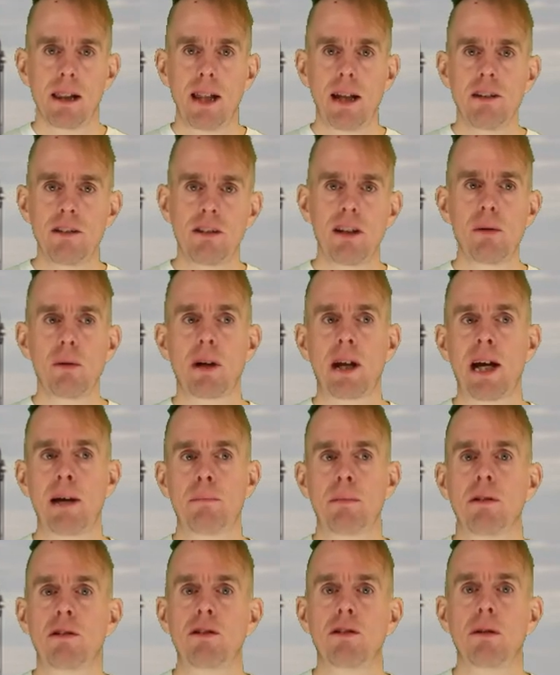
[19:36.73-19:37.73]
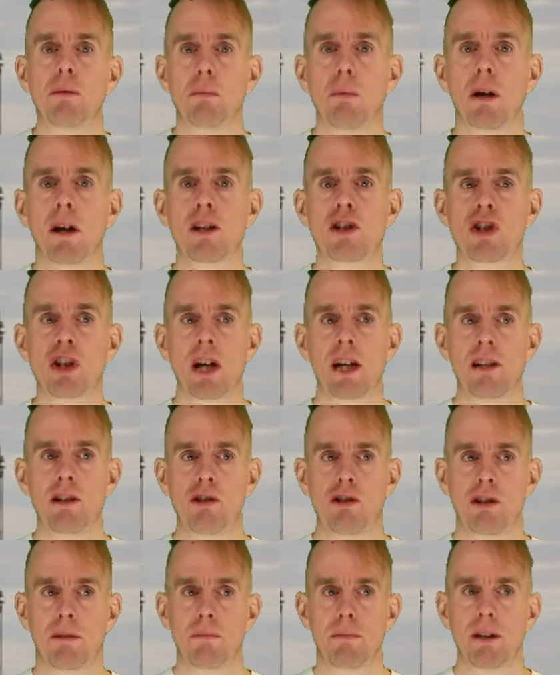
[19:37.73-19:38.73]
Let's see what happens when I
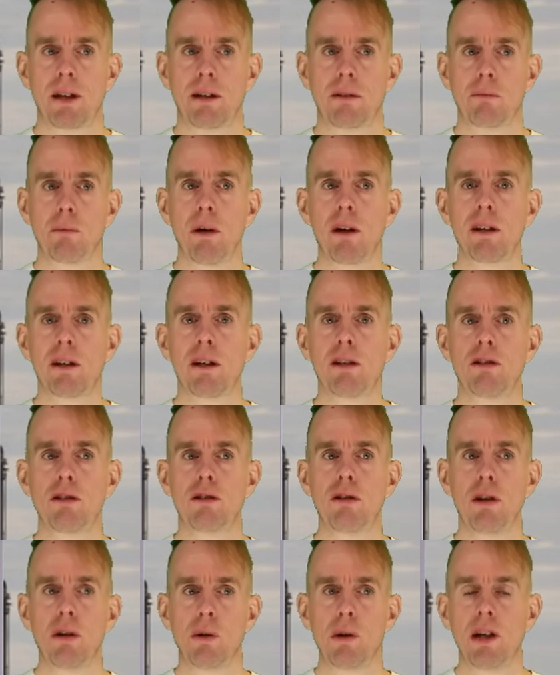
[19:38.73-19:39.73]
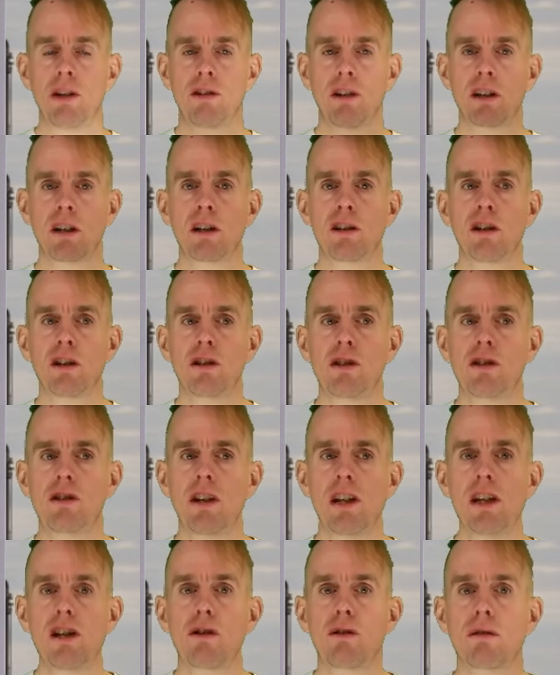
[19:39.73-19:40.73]
change something. What I'm going to do is I'm going to
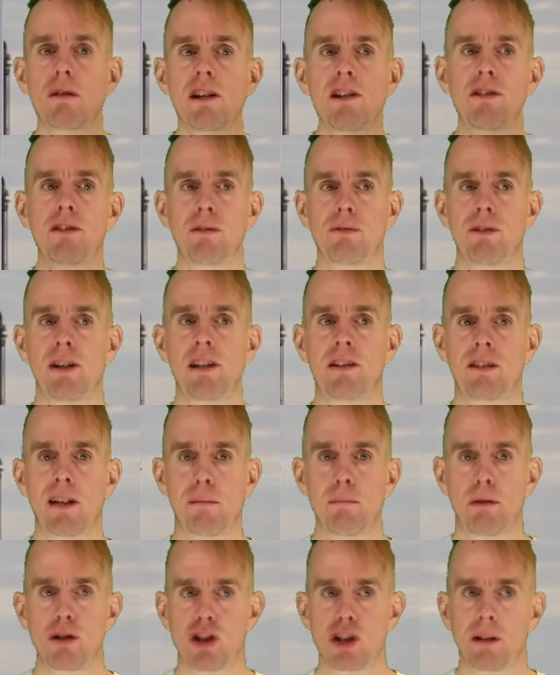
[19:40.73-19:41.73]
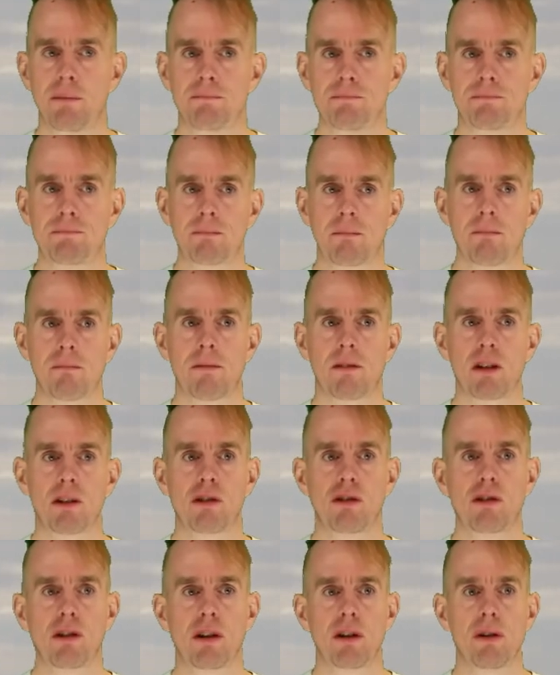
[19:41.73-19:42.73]
decrease the feed temperature.
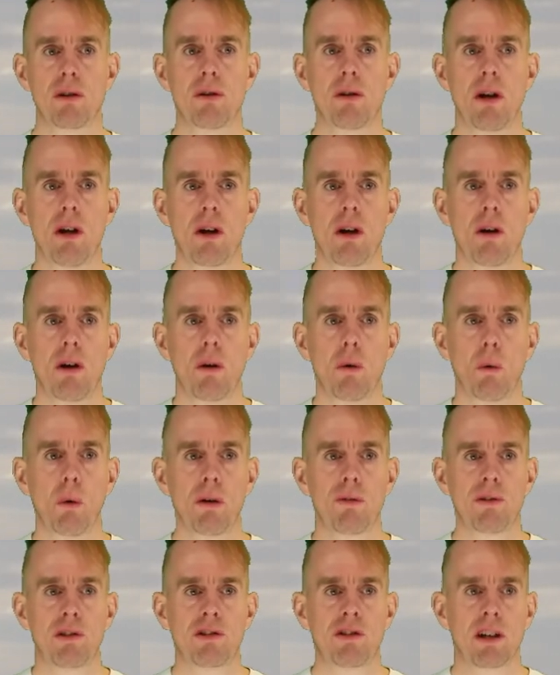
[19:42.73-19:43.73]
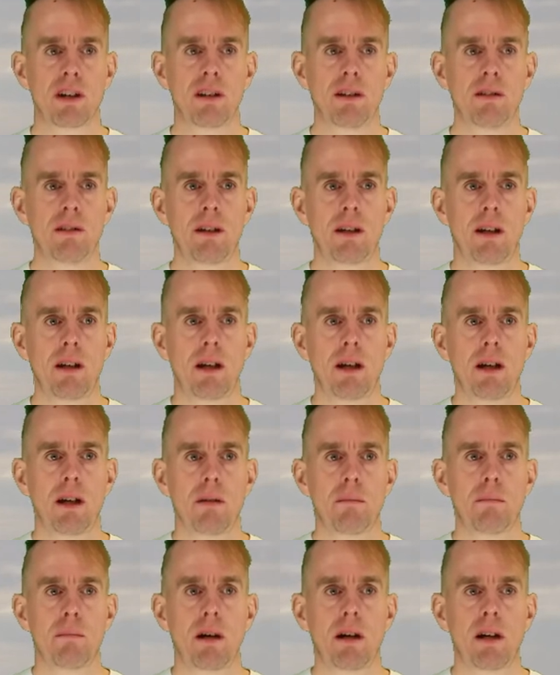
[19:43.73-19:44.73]
So all of a sudden,
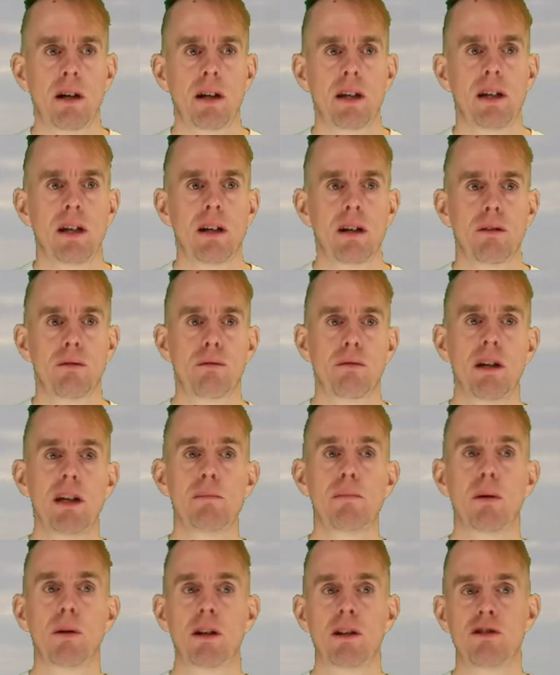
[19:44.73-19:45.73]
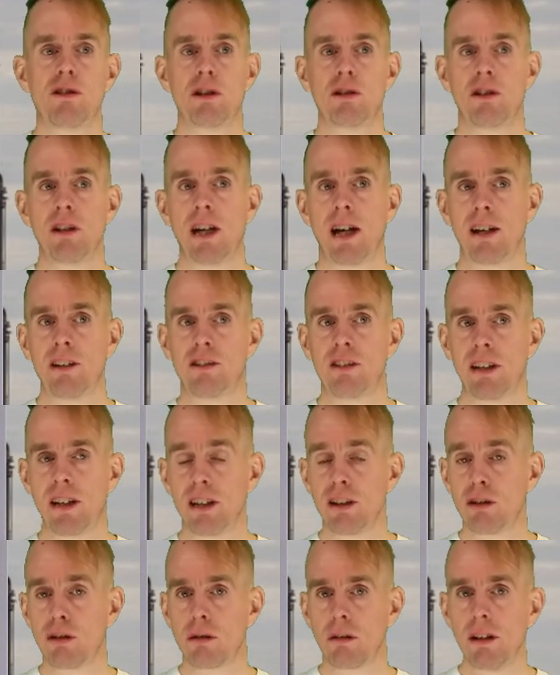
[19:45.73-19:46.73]
my reboiler duty has
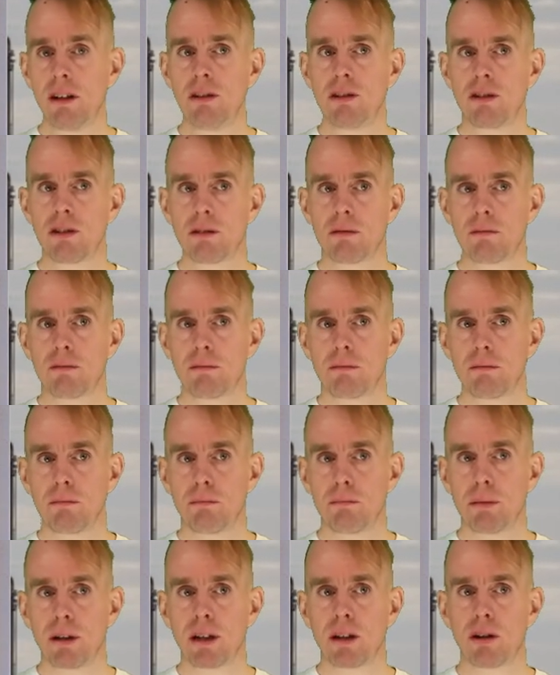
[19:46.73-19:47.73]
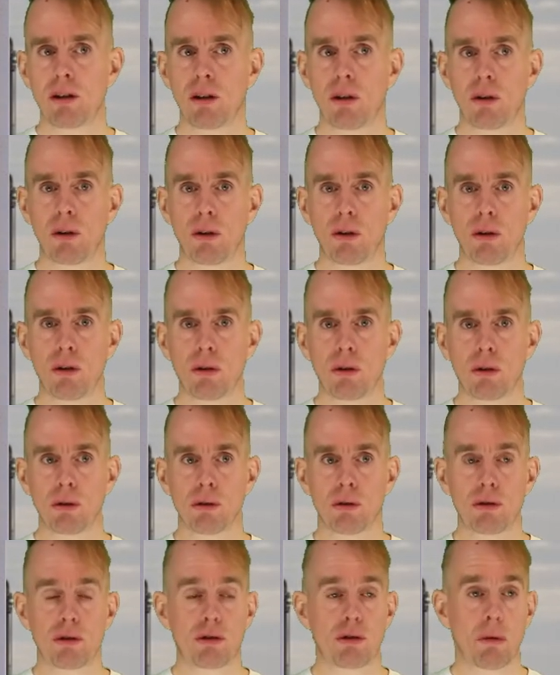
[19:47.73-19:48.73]
to increase
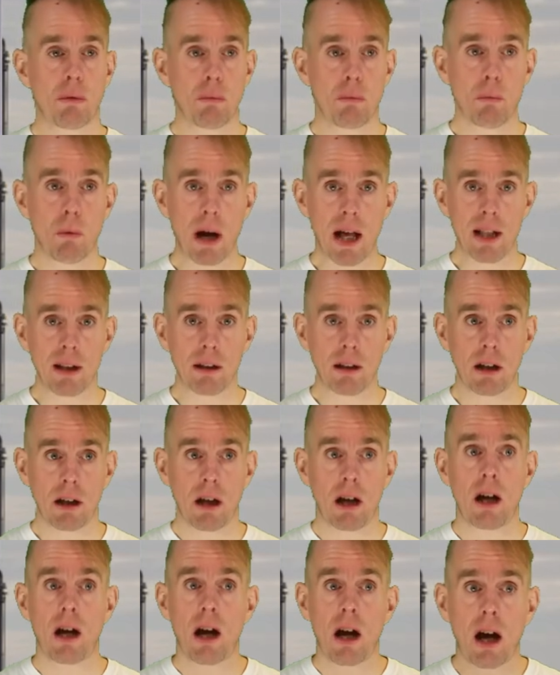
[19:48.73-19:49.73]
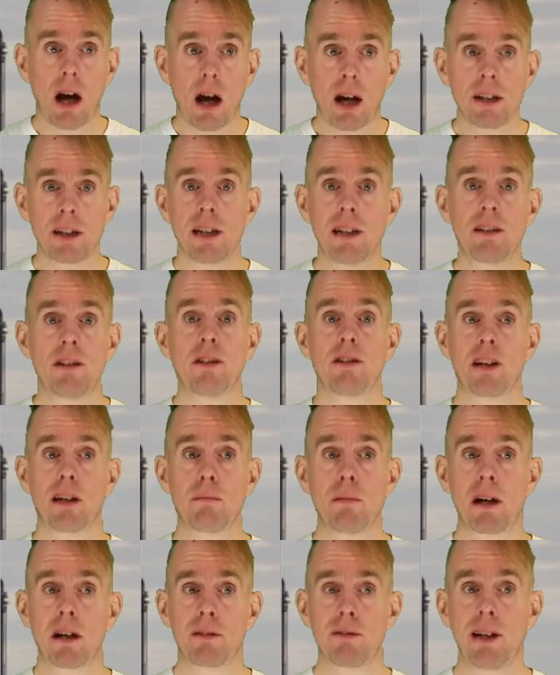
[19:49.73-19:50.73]
because, well, I need the
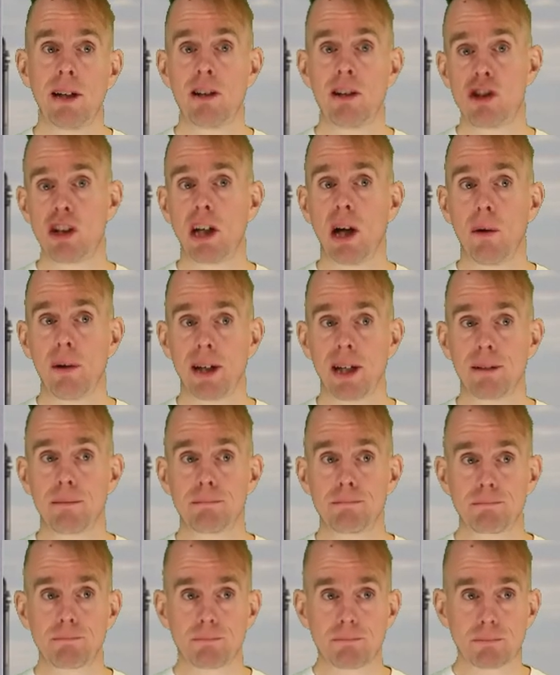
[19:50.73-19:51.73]
same amount of energy going in.